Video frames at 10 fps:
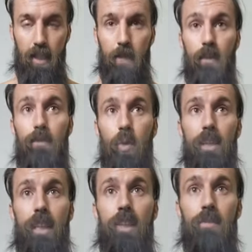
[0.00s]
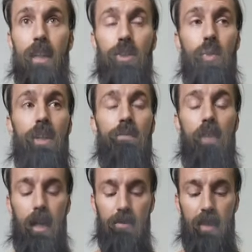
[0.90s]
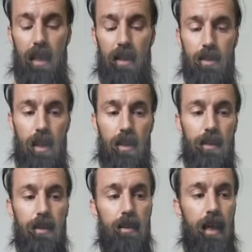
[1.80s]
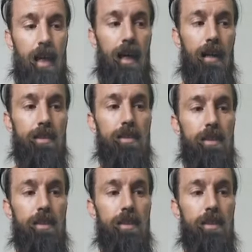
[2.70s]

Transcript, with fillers: like before the age of like 25 that has like that has